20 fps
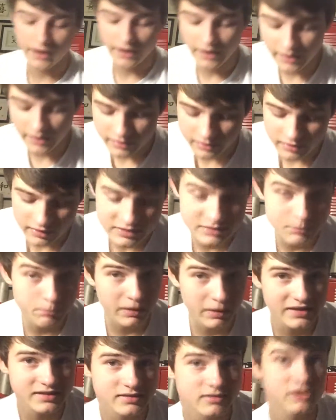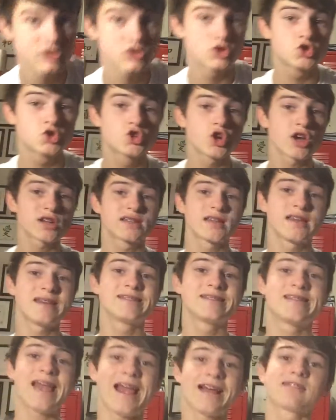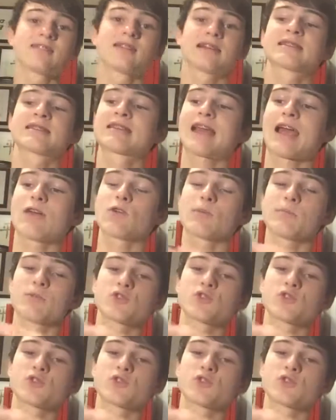and it's basically just exactly like Skyrim.